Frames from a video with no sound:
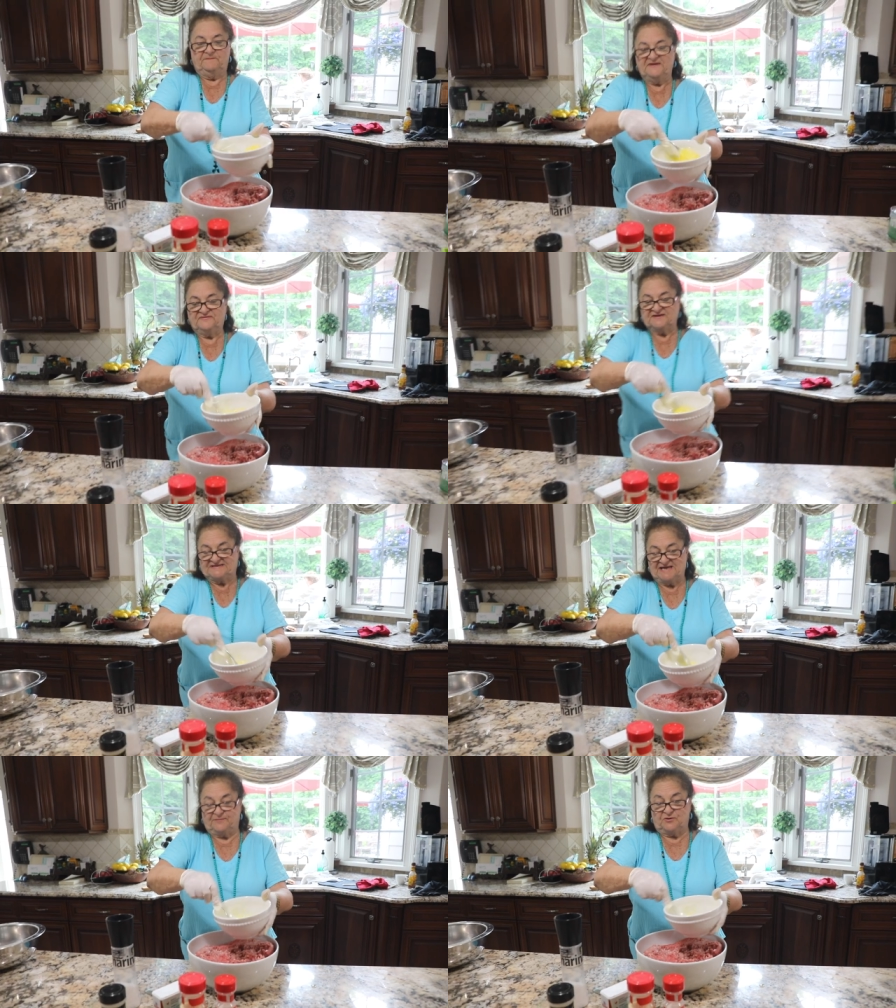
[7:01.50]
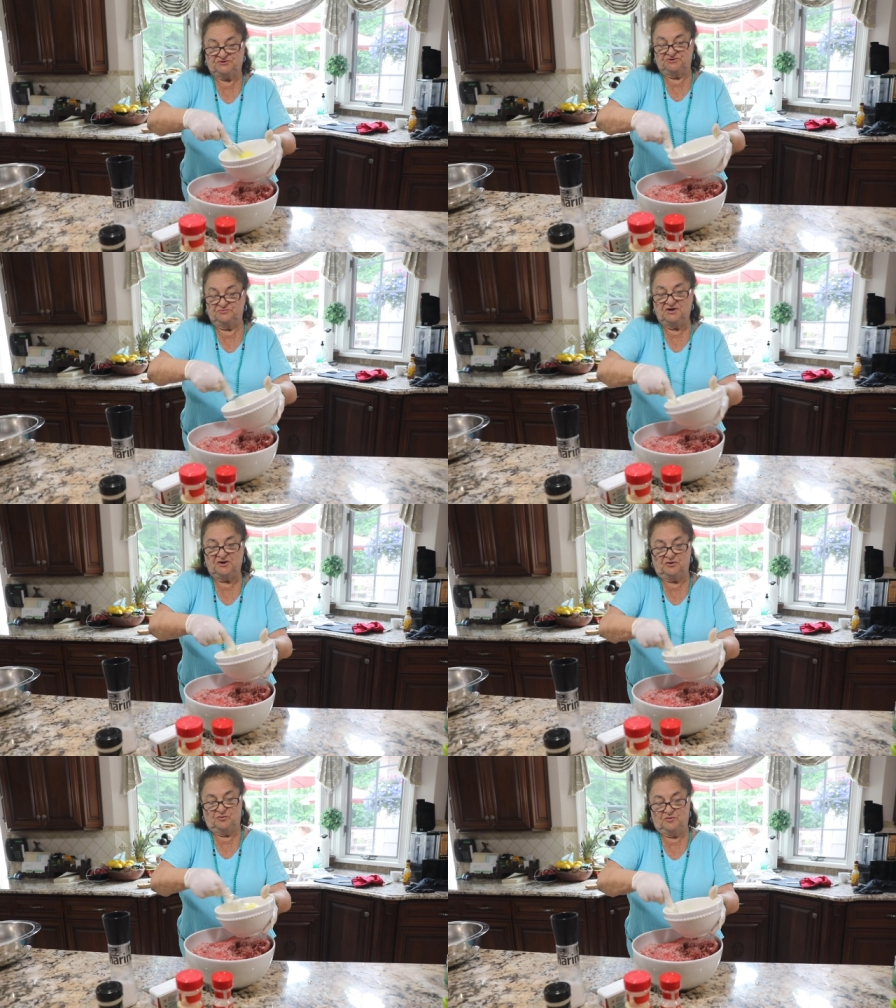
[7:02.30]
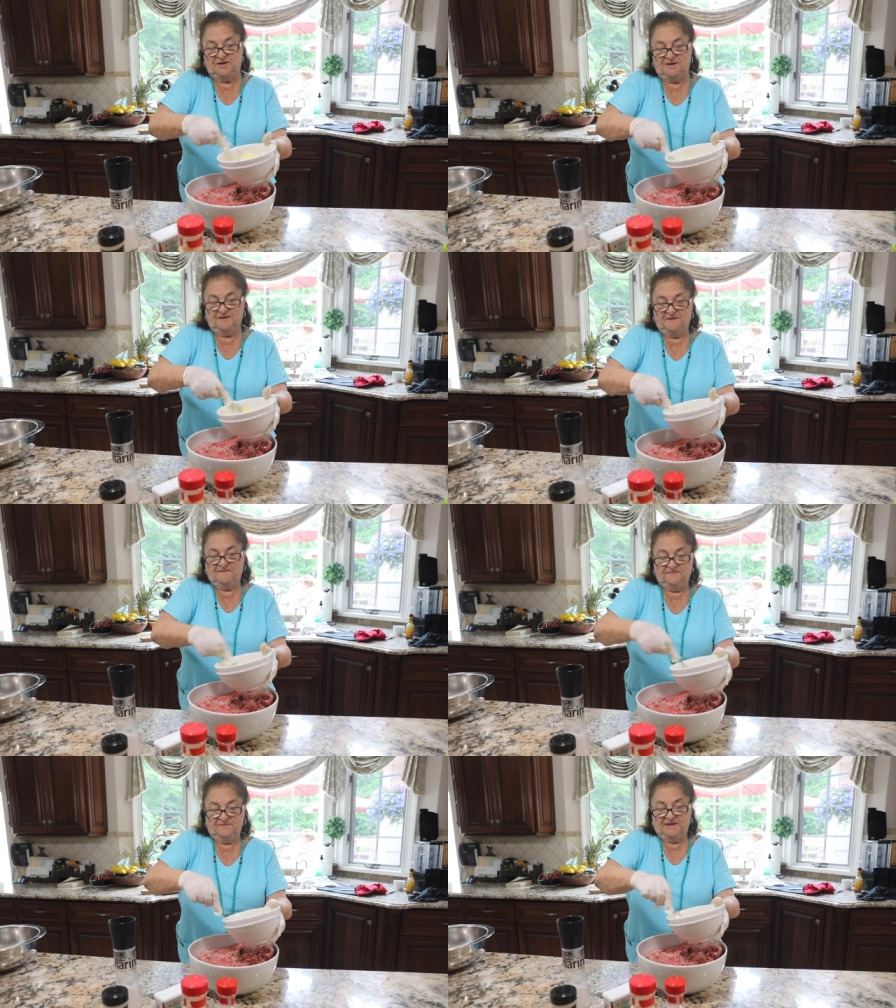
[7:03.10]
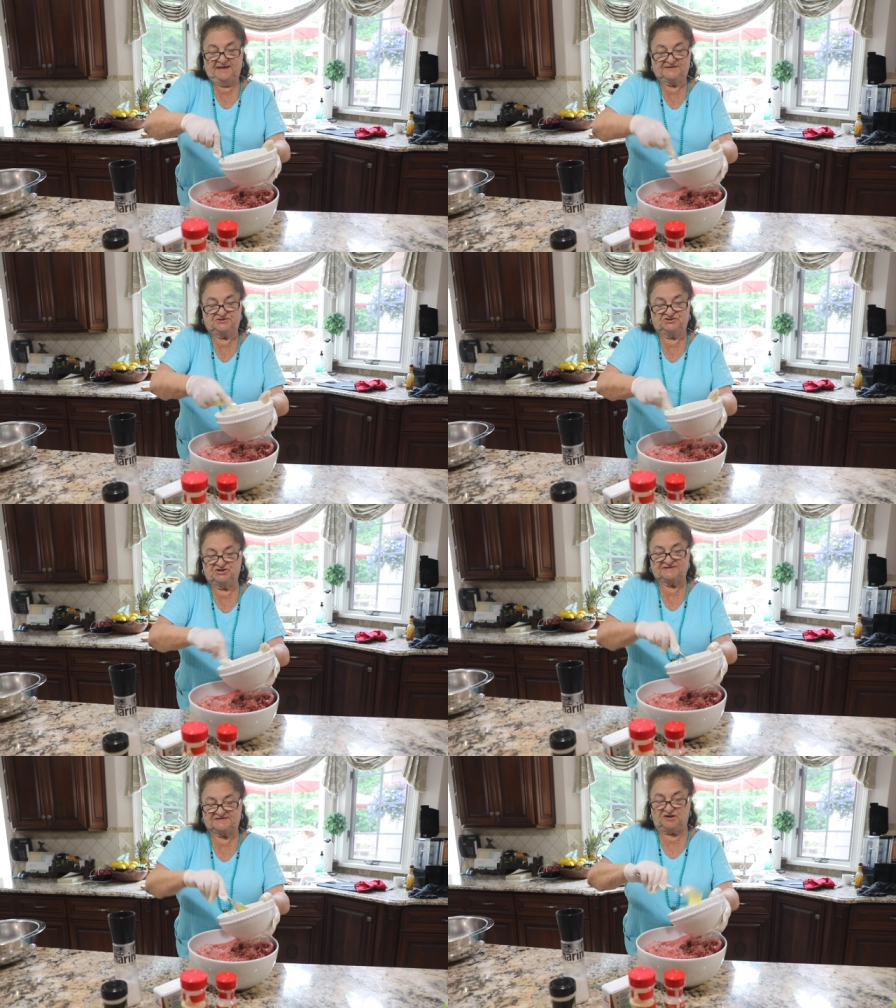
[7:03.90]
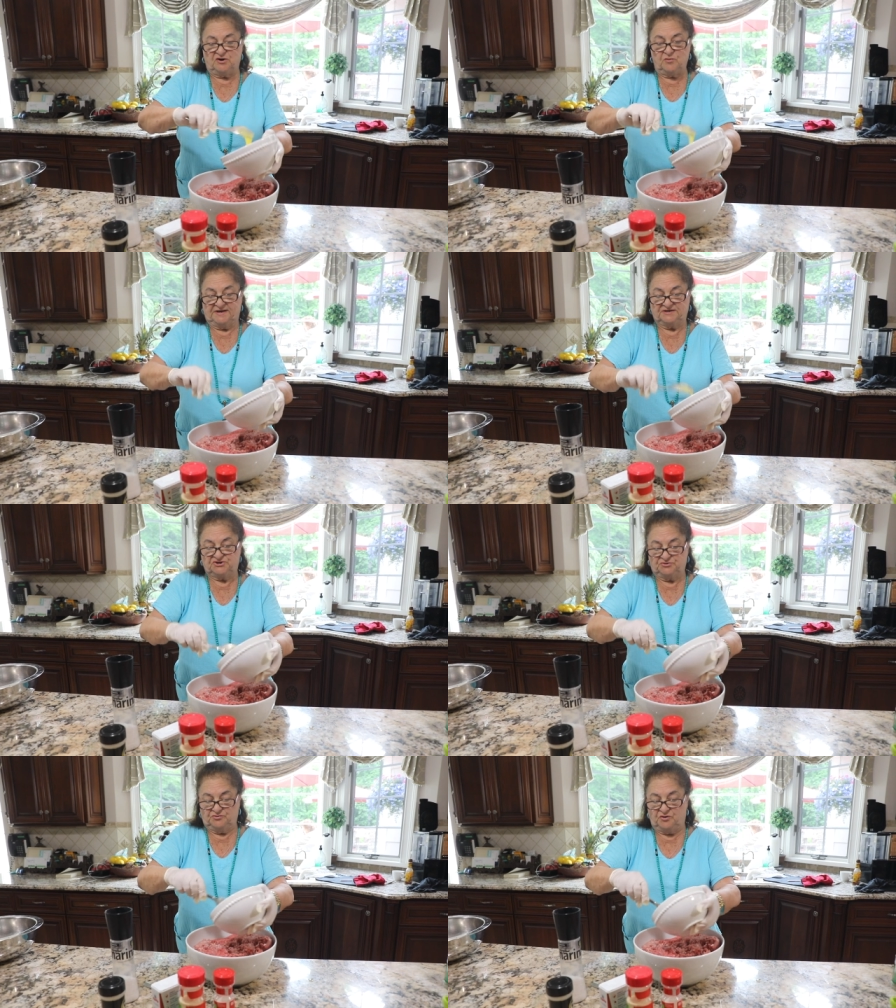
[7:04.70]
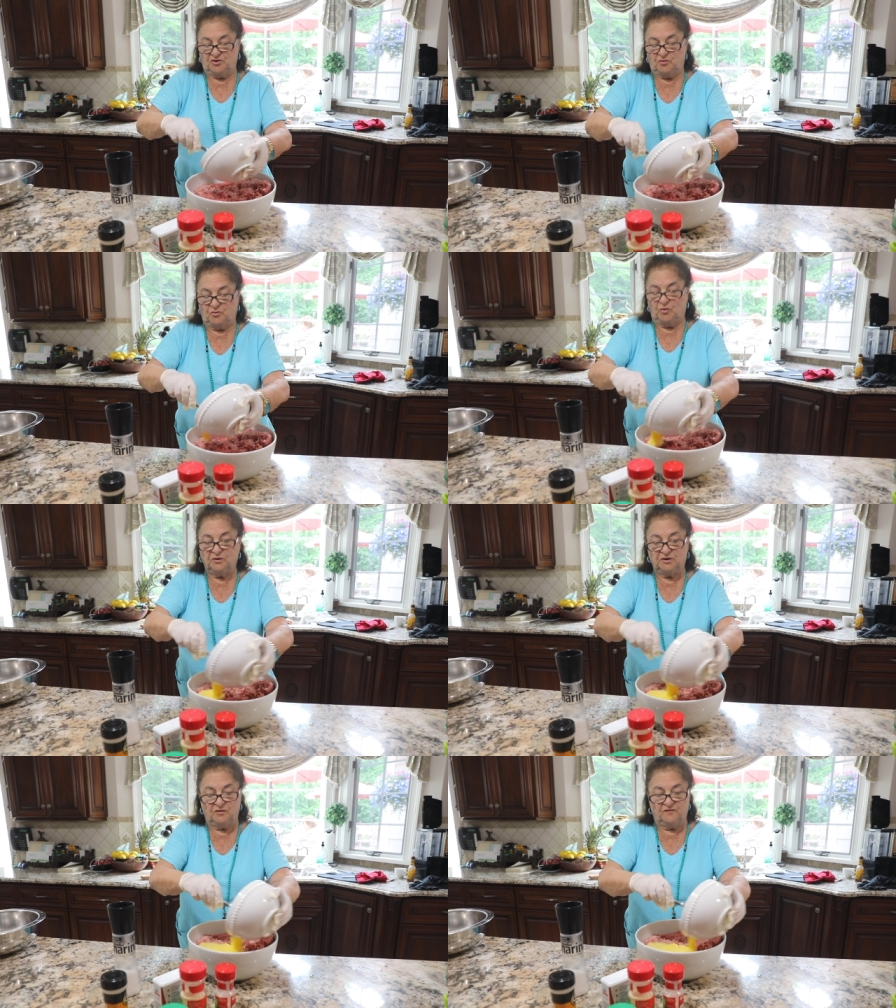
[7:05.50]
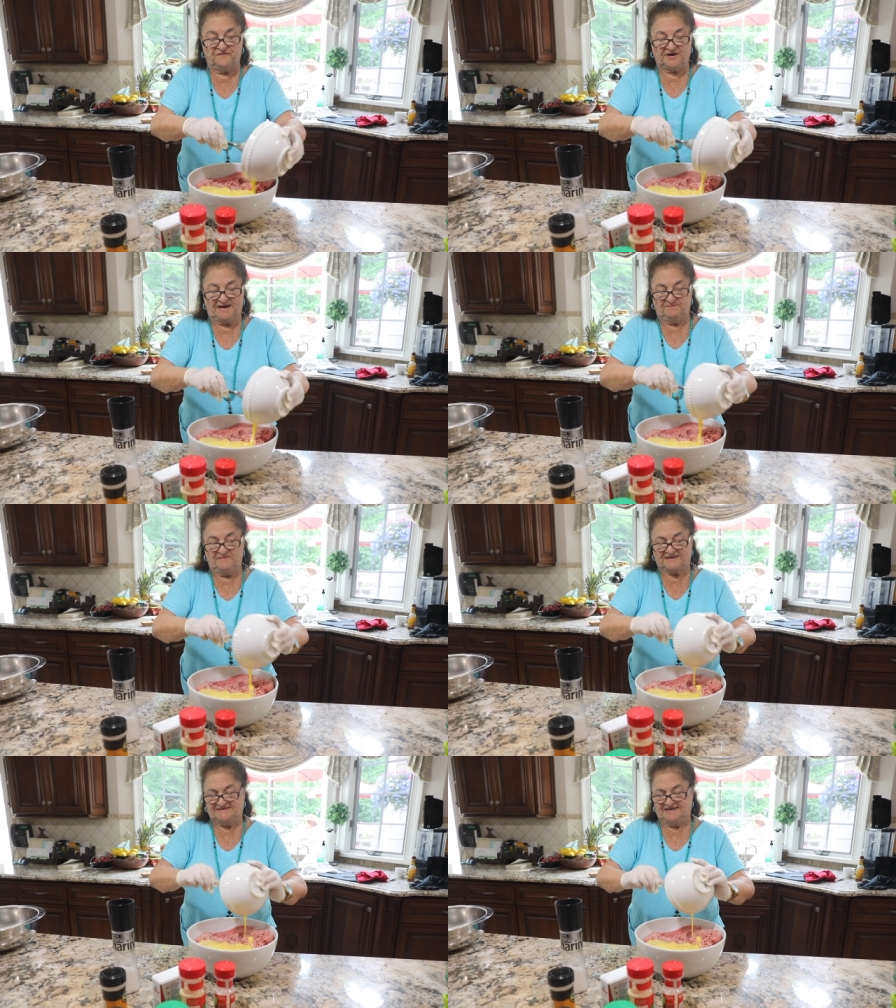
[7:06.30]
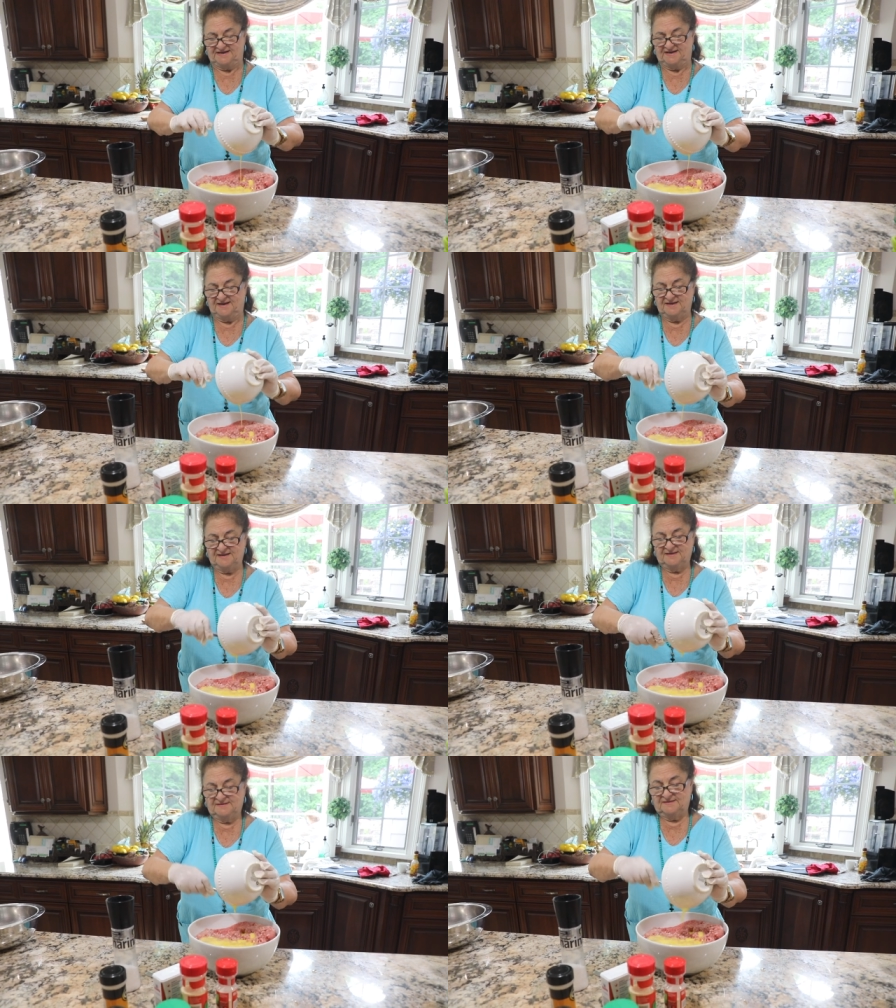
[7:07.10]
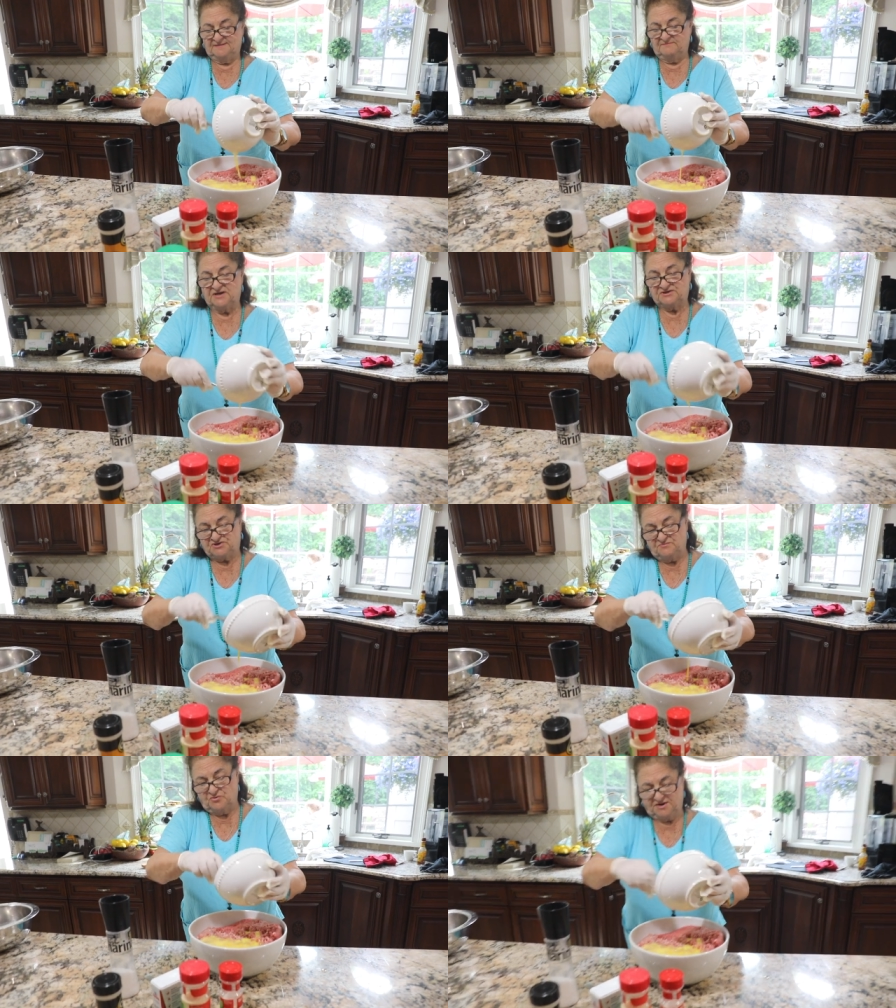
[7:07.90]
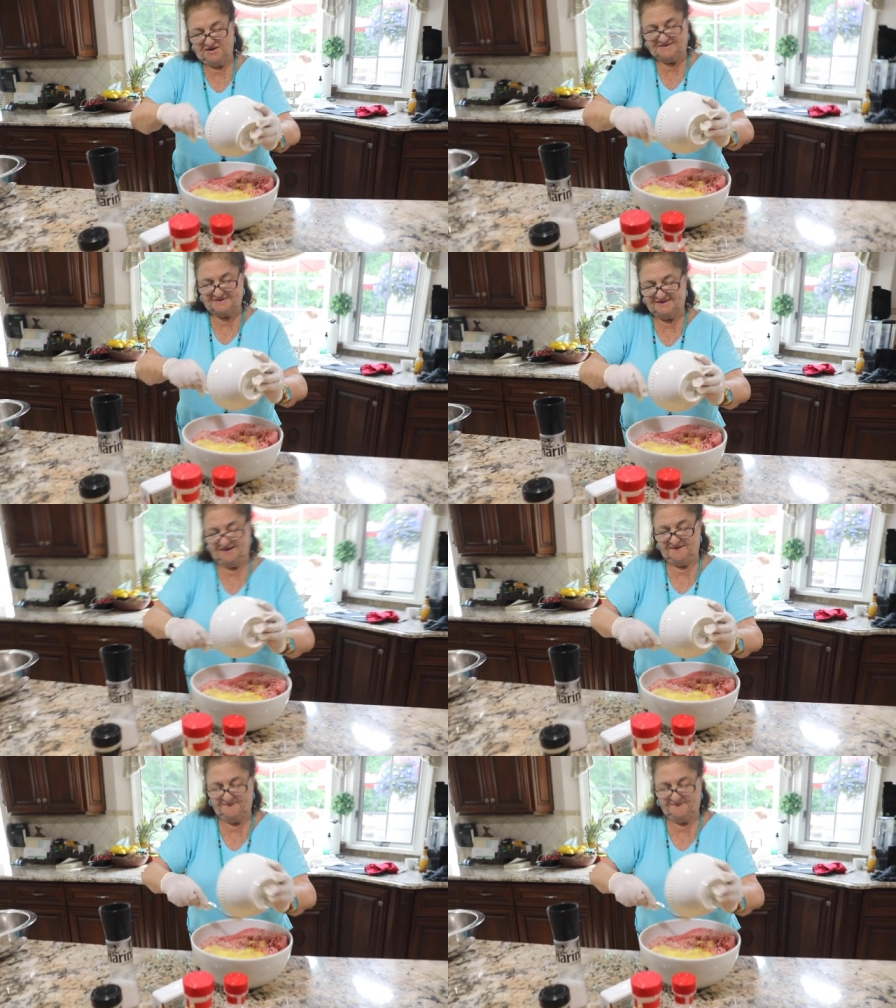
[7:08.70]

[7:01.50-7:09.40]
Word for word: Beat this up because you know it's just going to go all over and mix in much more easily.